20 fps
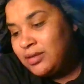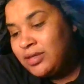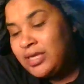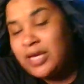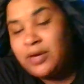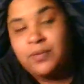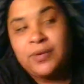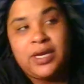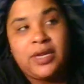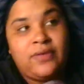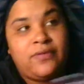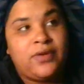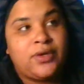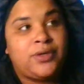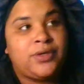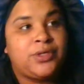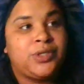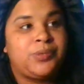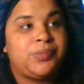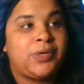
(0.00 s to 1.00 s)
get rid of a
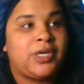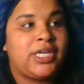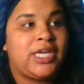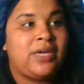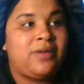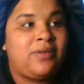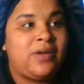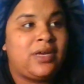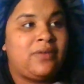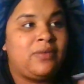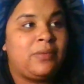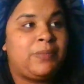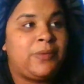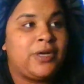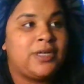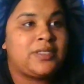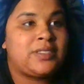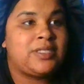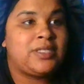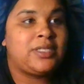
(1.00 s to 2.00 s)
group or get rid of a
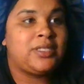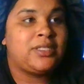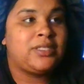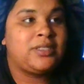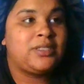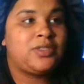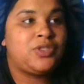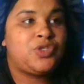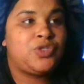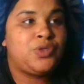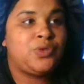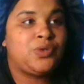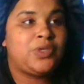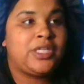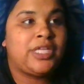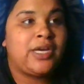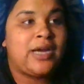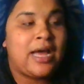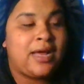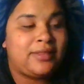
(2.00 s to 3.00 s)
person to
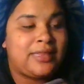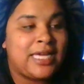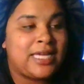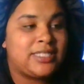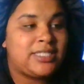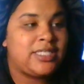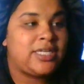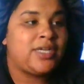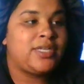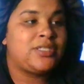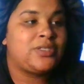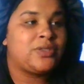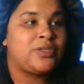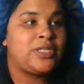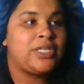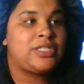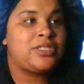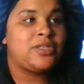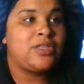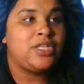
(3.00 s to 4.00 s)
clear out that
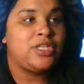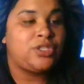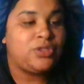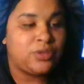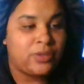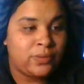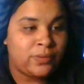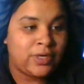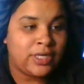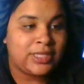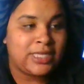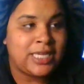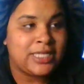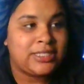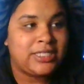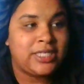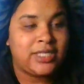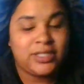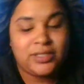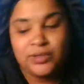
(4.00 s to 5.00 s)
territory so that you could work
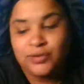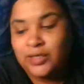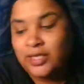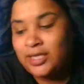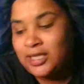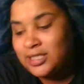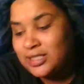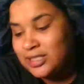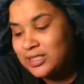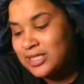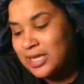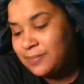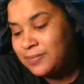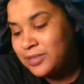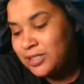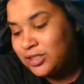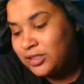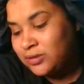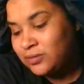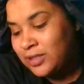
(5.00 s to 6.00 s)
that territory, this type
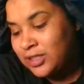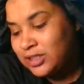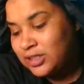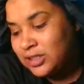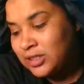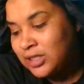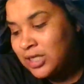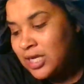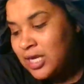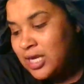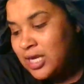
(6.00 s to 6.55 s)
of situation,